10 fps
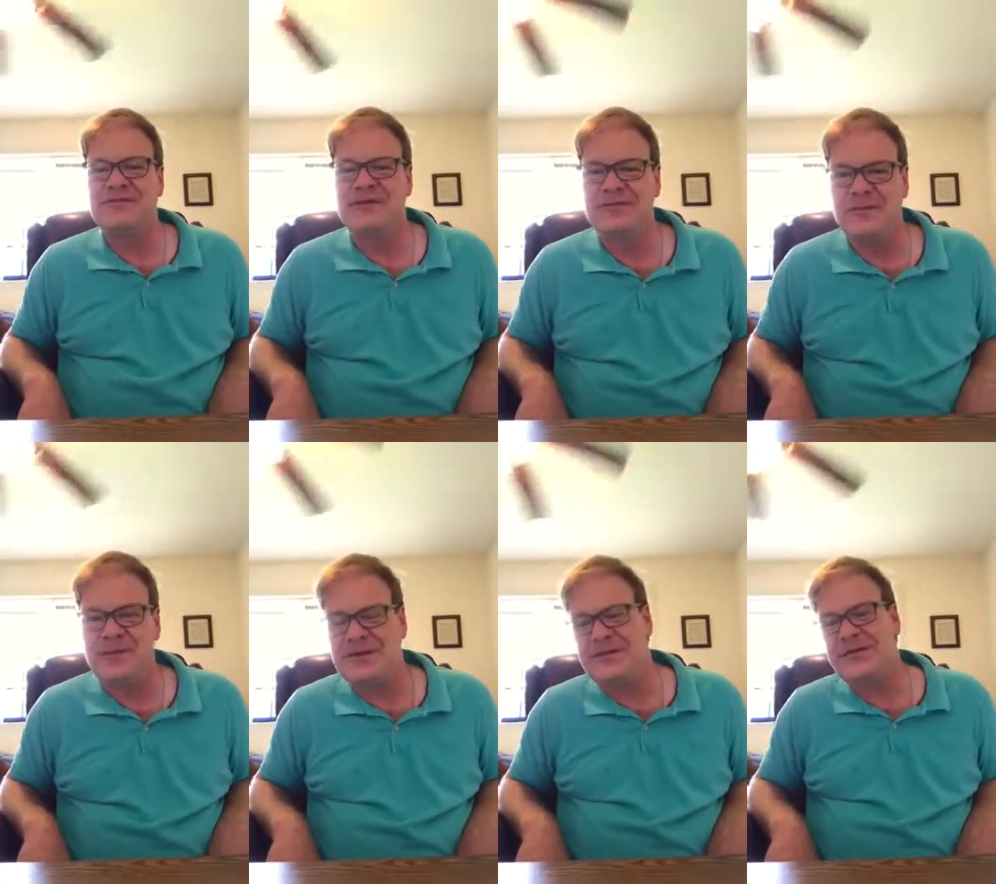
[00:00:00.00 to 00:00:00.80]
If
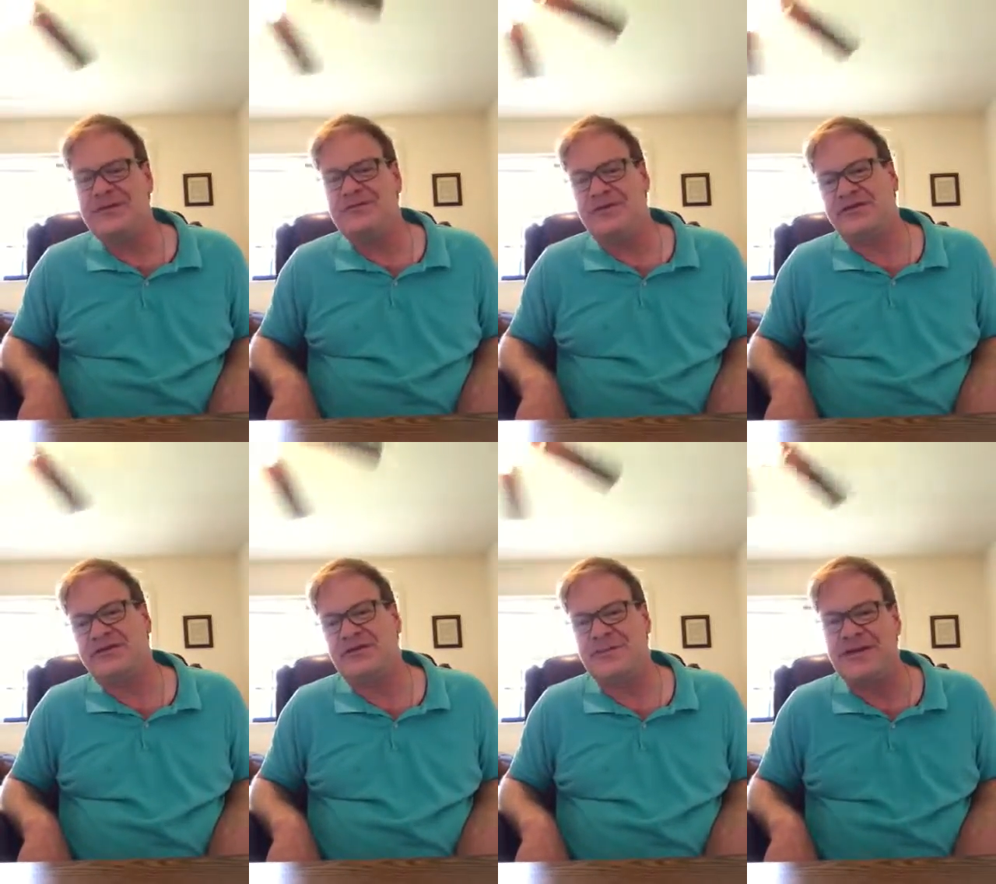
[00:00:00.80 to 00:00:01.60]
everybody
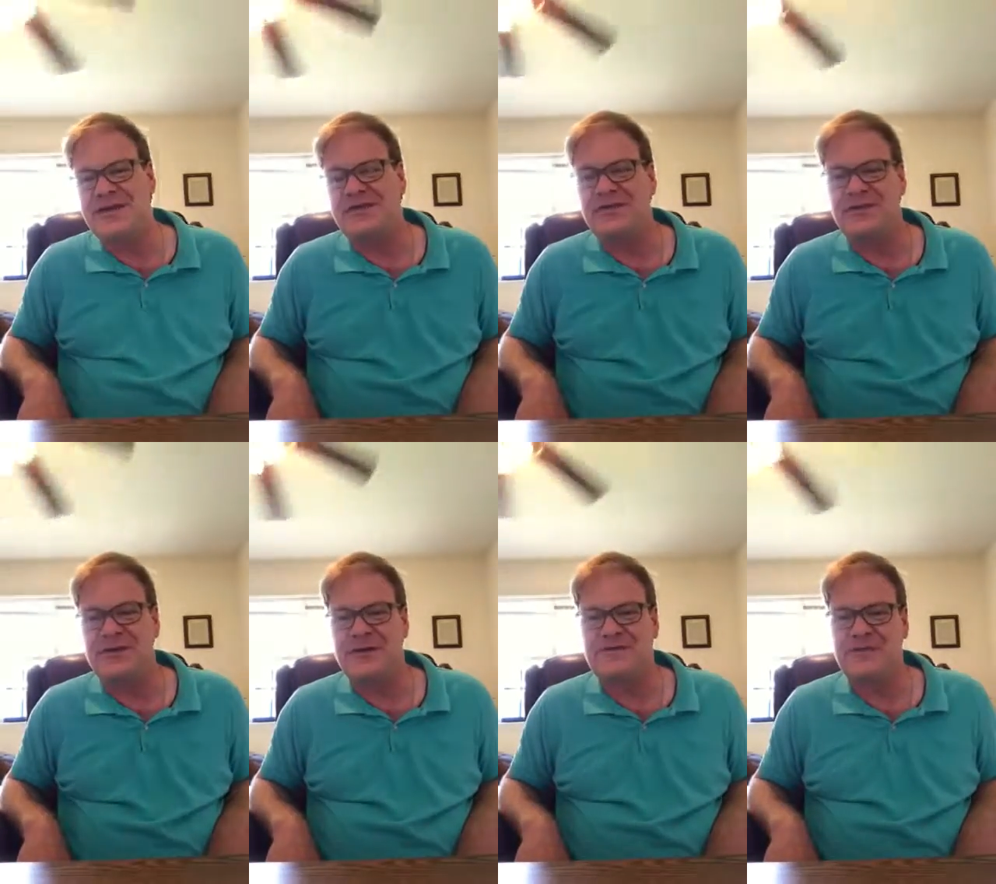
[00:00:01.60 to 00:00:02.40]
just made
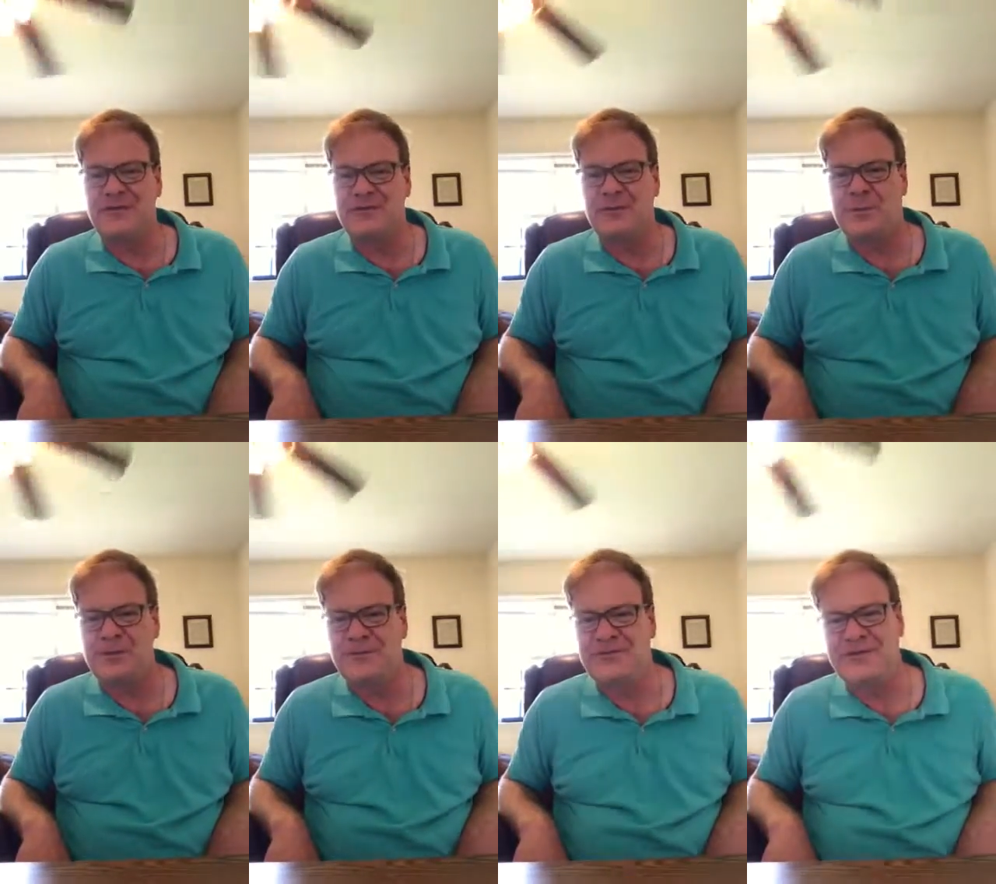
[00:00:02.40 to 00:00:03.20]
their first
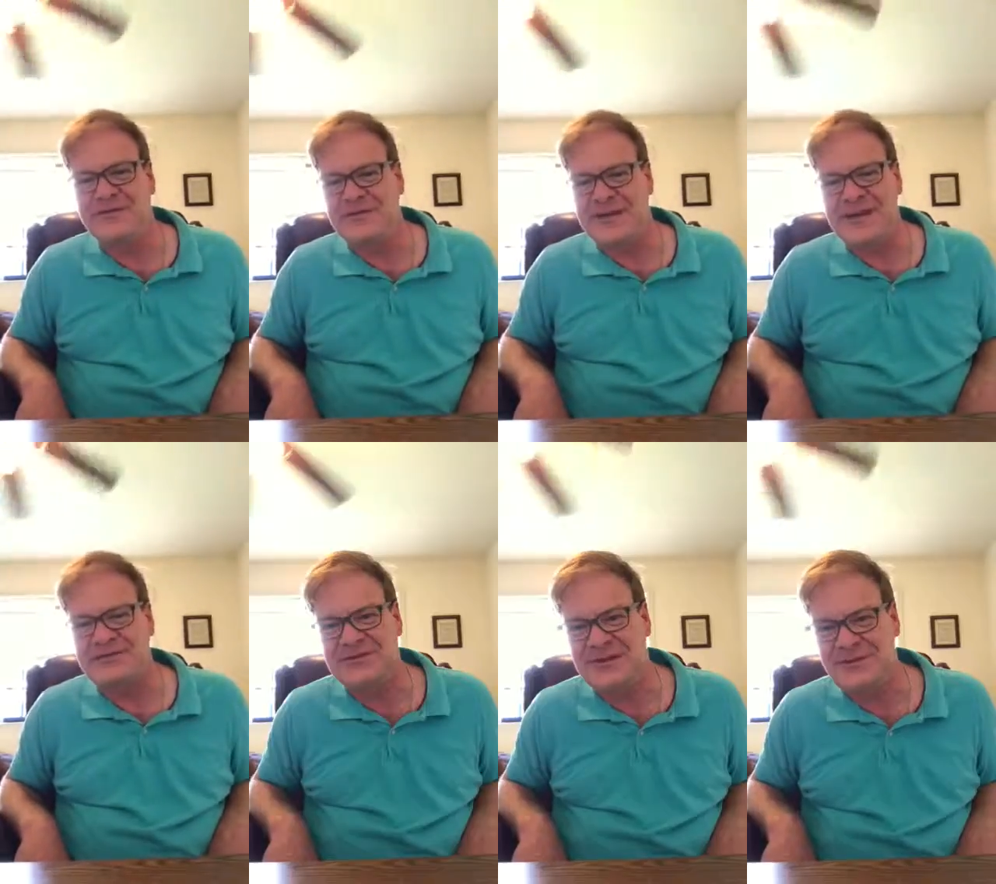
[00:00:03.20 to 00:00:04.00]
posts on the
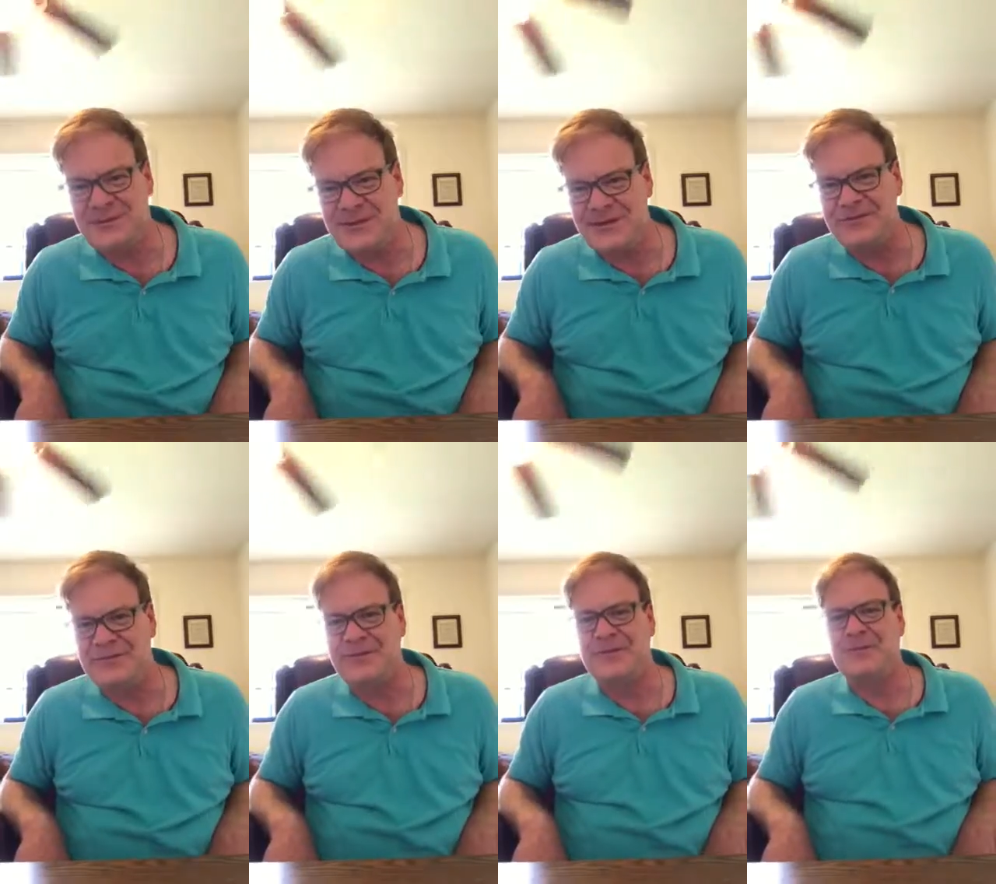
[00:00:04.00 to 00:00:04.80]
last day of the
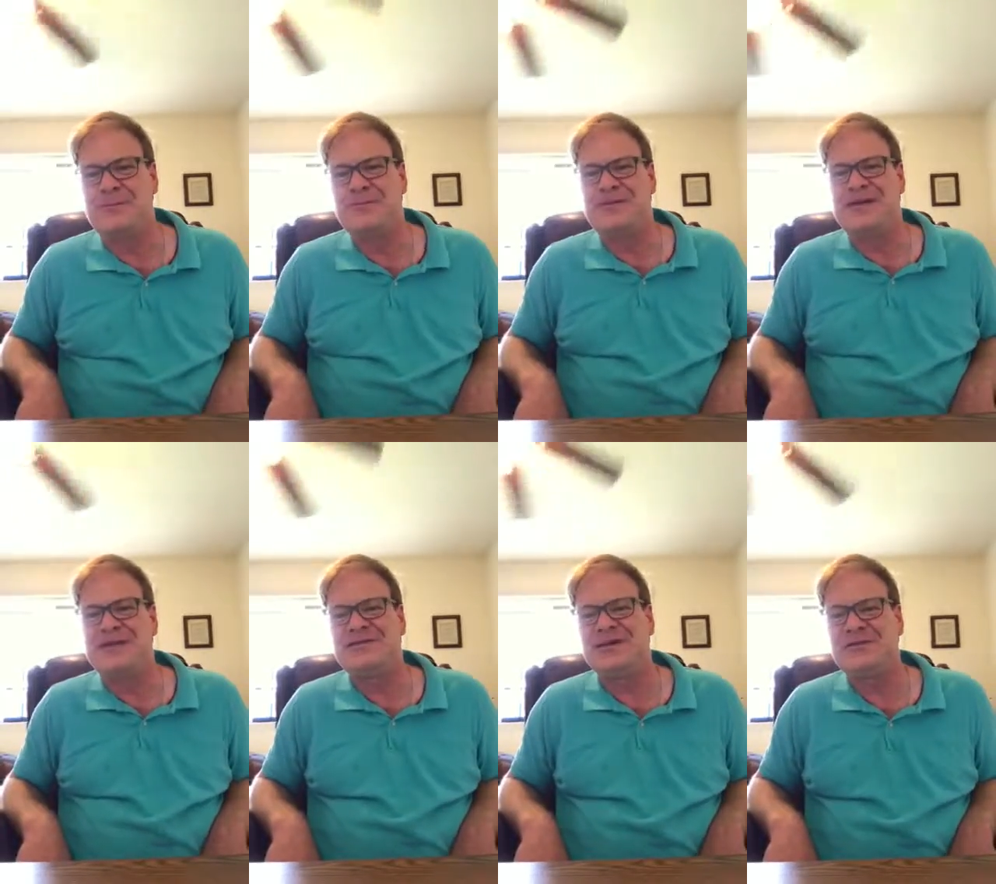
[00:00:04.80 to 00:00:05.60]
module, there wouldn't be
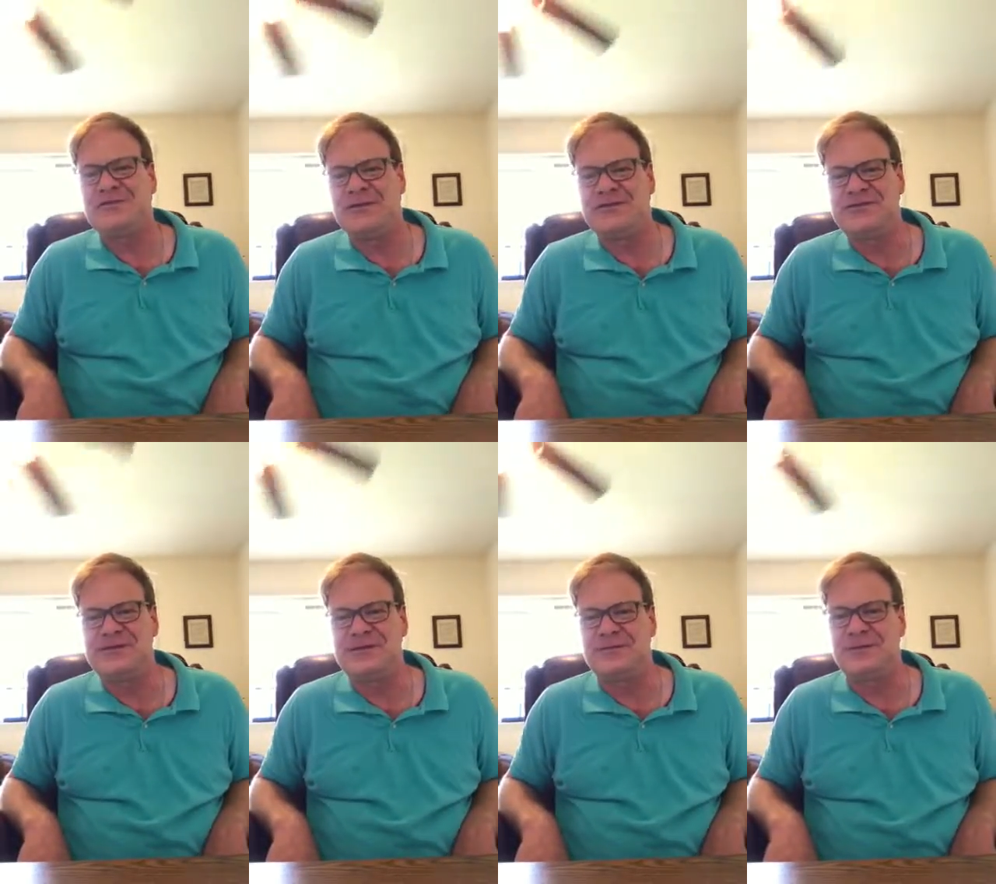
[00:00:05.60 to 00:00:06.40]
any time for us
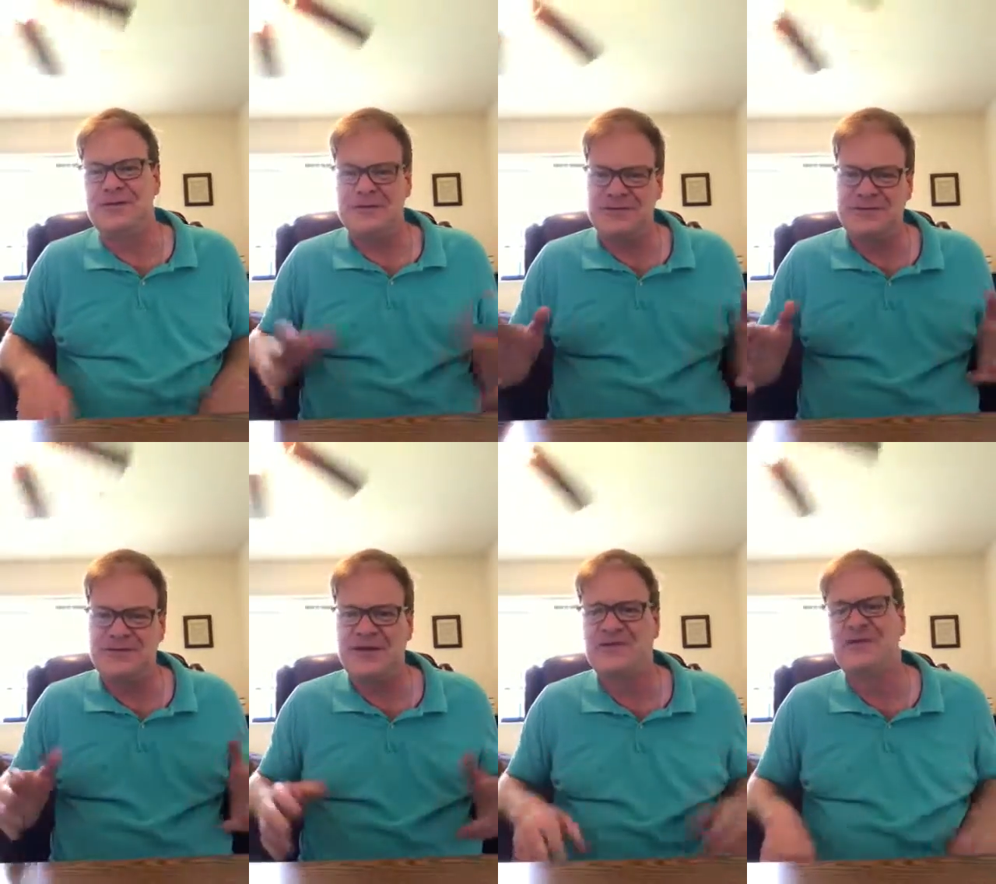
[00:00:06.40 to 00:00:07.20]
to get a really good
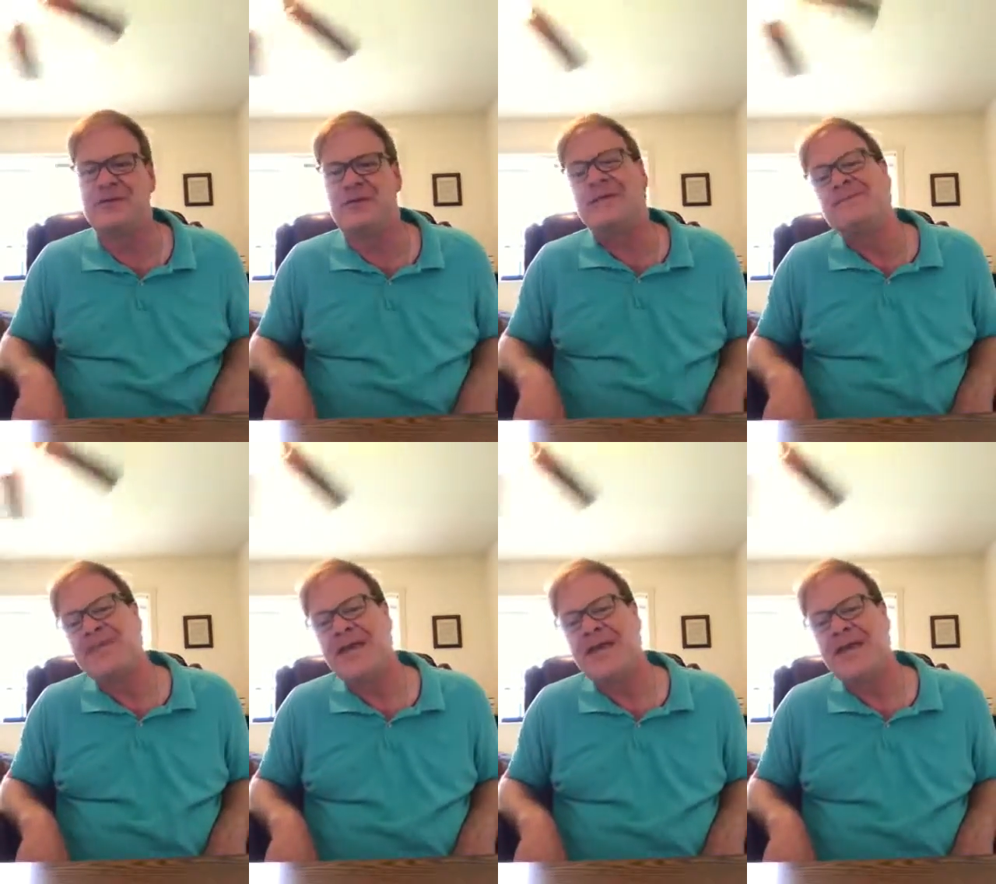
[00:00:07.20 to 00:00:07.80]
discussion going.